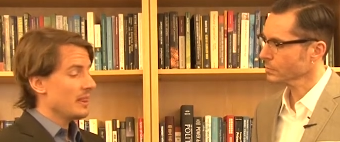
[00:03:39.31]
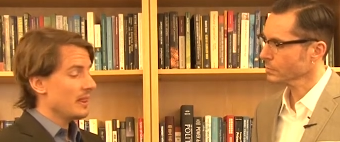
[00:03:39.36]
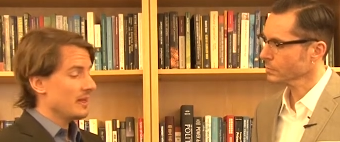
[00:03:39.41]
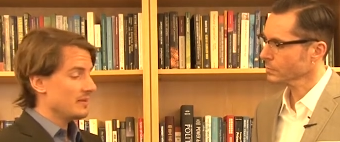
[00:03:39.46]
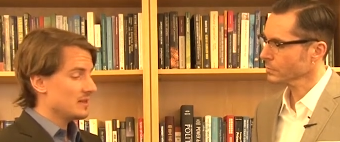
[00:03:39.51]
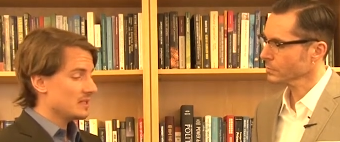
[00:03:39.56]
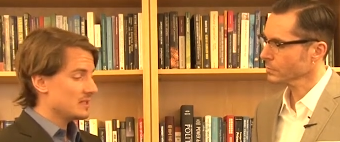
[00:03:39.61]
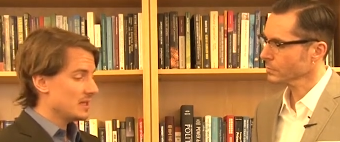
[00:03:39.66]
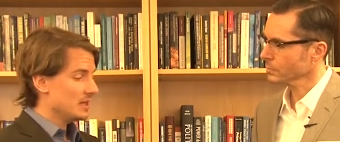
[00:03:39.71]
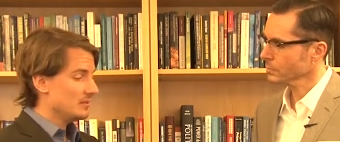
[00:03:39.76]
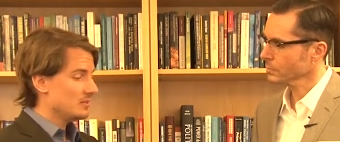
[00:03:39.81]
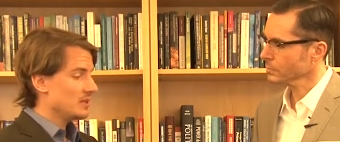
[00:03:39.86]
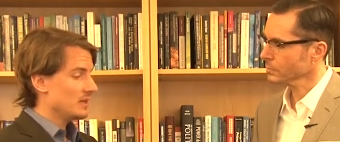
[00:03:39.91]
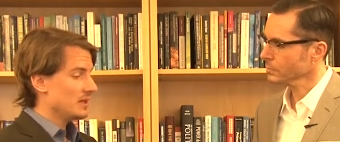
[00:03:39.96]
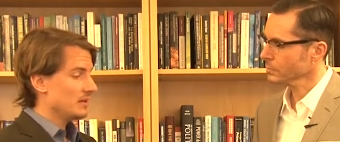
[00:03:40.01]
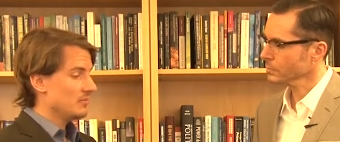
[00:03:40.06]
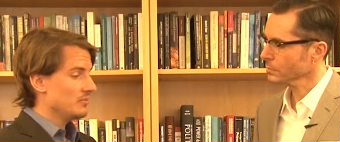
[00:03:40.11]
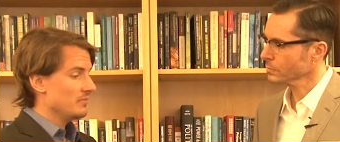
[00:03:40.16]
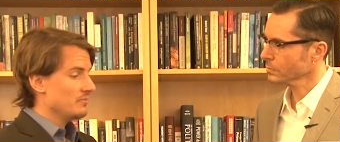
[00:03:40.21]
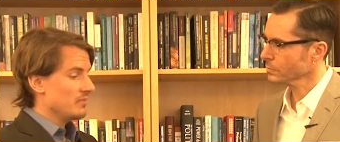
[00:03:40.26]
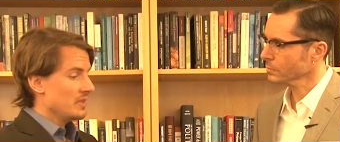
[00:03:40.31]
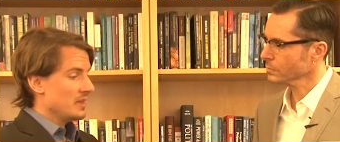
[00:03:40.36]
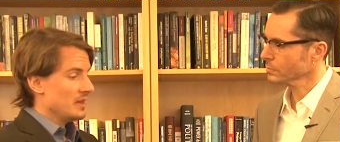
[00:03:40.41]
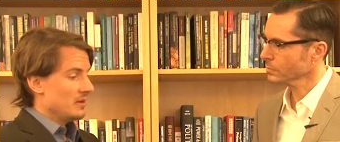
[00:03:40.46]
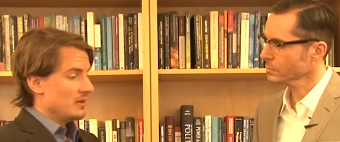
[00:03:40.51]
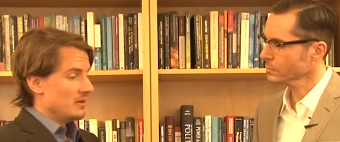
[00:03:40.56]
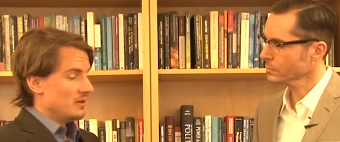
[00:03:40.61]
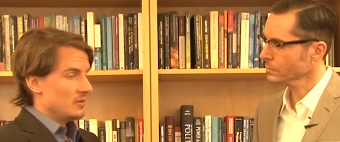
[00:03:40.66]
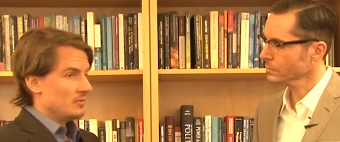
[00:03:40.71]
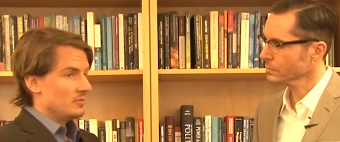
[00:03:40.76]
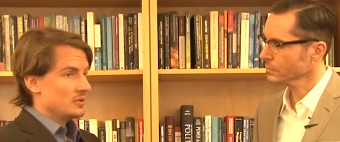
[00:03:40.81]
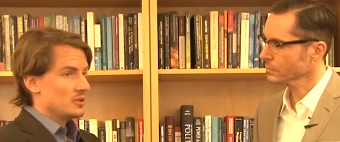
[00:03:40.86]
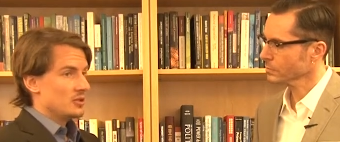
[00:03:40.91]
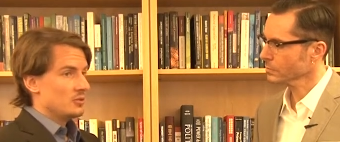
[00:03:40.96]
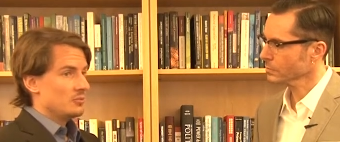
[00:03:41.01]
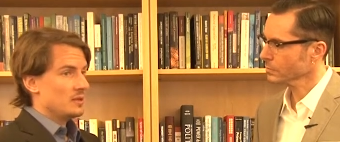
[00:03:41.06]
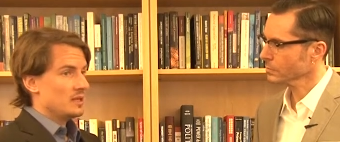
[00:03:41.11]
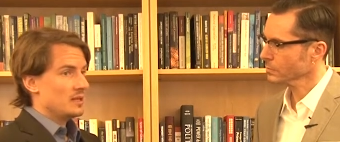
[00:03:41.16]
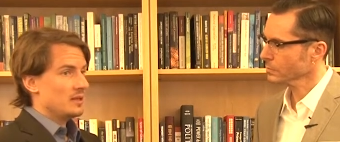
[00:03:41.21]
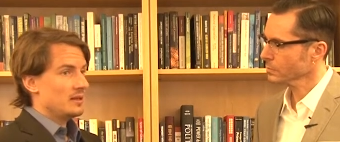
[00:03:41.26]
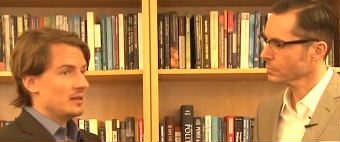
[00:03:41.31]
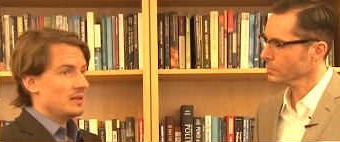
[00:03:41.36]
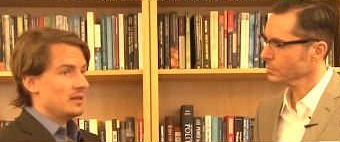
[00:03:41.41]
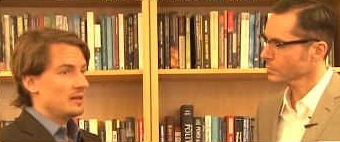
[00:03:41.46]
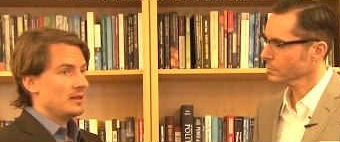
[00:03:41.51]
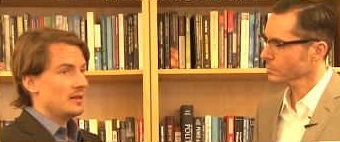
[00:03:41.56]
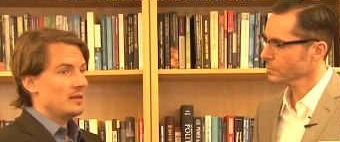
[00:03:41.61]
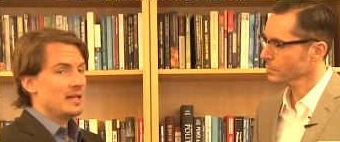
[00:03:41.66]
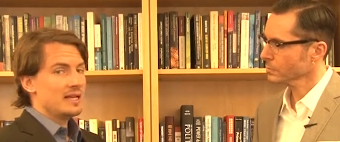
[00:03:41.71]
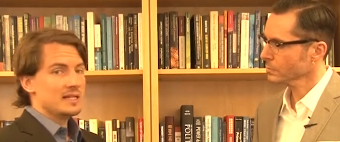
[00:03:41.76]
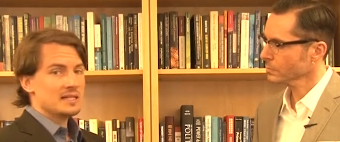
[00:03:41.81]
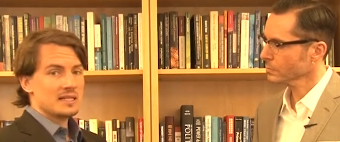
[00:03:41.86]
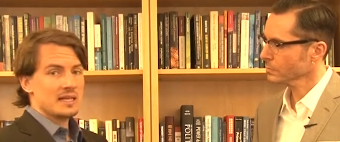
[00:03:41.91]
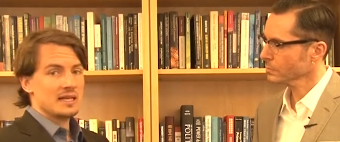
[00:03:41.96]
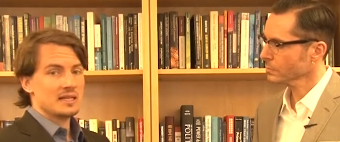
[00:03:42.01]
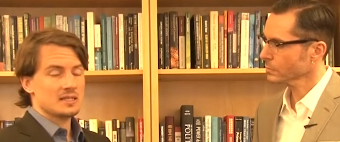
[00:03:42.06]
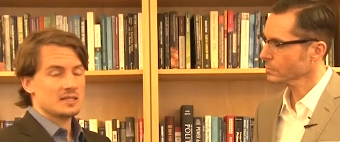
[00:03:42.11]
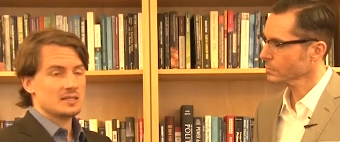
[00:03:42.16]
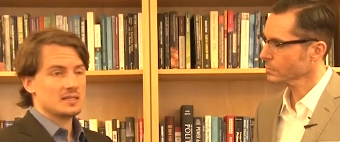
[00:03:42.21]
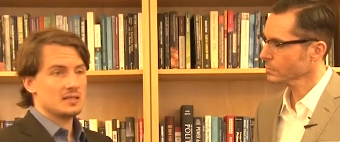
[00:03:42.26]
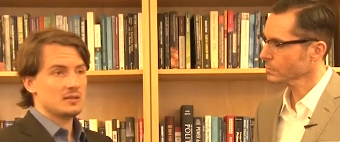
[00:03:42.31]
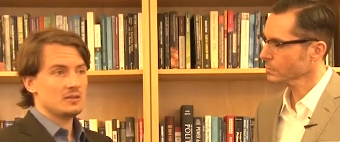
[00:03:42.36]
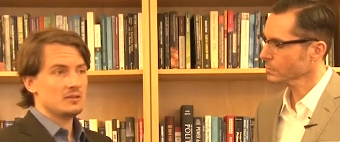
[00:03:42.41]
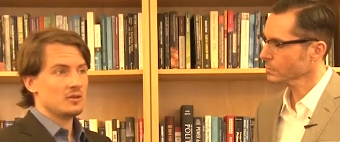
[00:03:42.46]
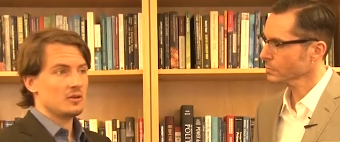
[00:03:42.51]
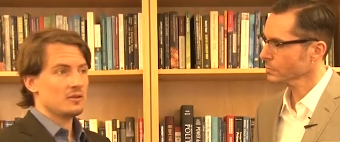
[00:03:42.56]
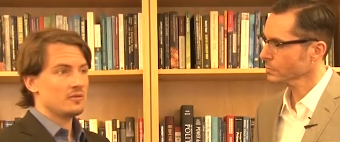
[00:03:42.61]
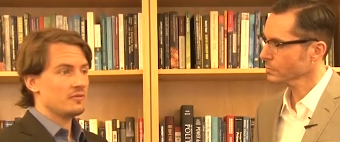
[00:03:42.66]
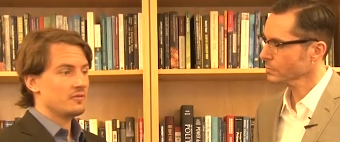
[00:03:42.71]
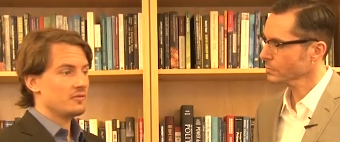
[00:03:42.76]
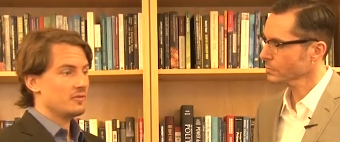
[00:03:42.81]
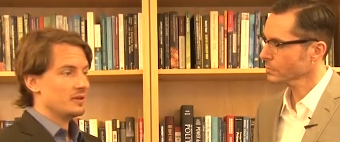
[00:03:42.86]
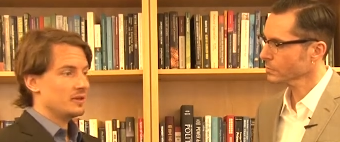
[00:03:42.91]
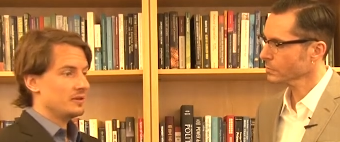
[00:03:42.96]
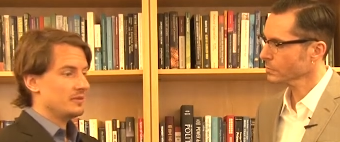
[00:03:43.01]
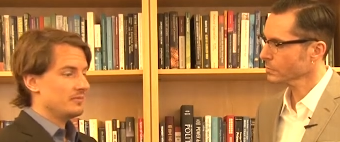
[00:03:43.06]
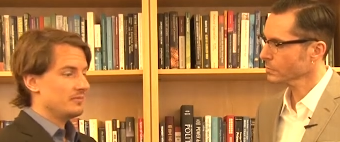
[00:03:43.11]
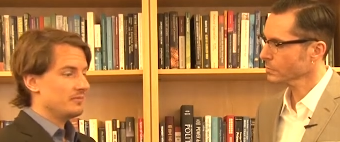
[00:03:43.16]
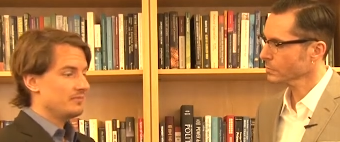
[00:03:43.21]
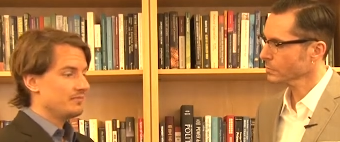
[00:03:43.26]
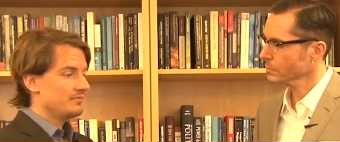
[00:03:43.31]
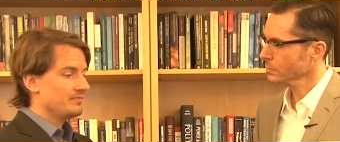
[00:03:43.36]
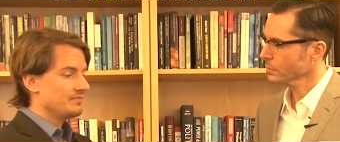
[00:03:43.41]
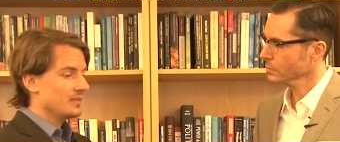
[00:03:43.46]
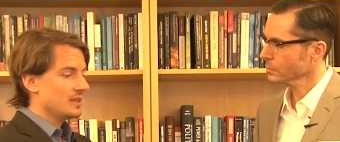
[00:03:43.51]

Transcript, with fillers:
Speaker 1: At the same time, we should be uh, less hesitant of um,